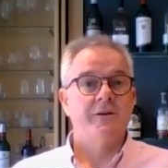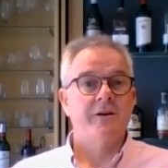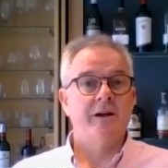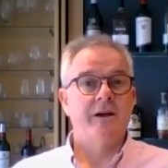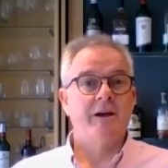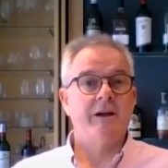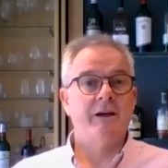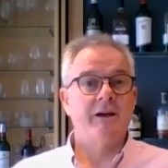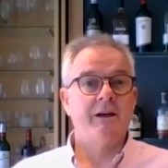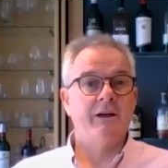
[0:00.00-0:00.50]

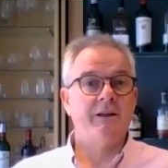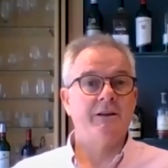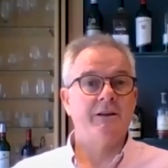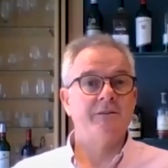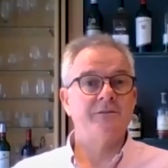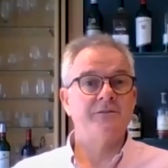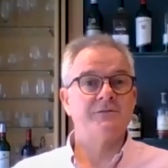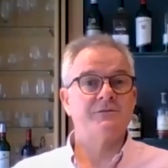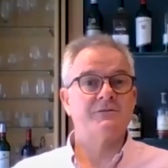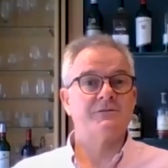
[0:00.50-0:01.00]

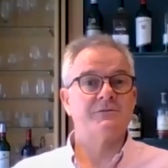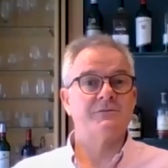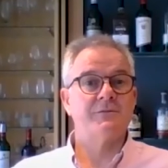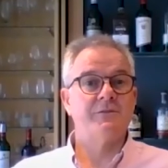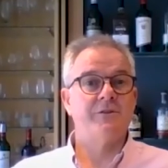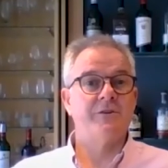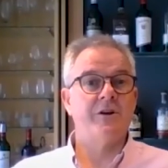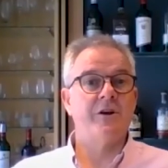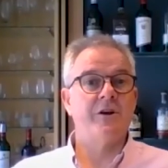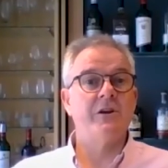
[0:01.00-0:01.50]
and
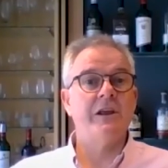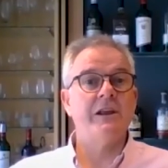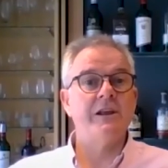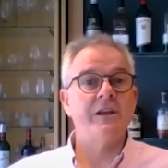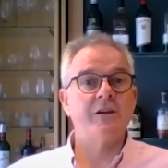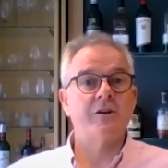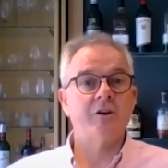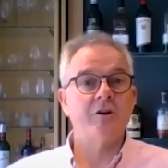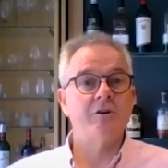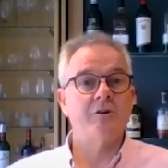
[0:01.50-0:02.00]
you know letting
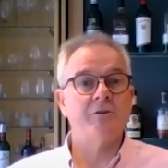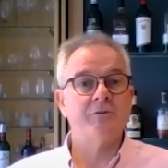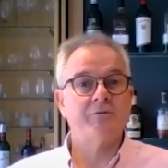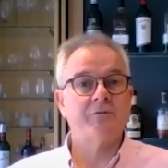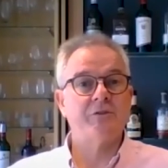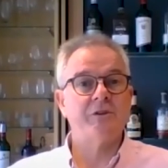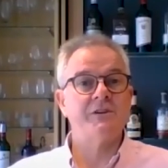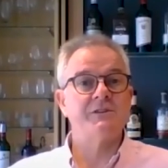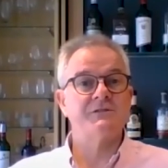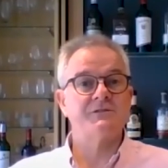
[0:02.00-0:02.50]
go of
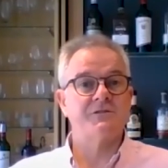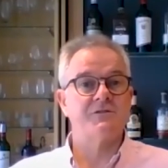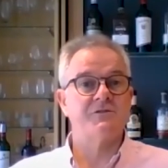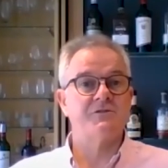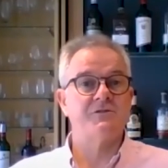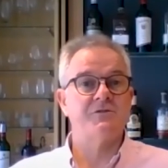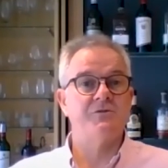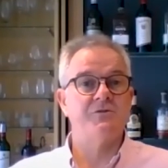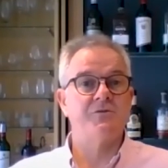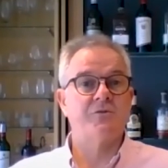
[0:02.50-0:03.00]
things that
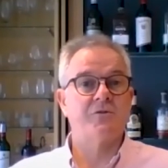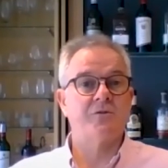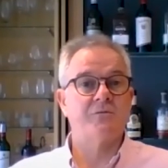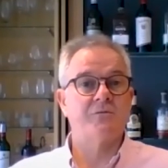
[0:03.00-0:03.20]
you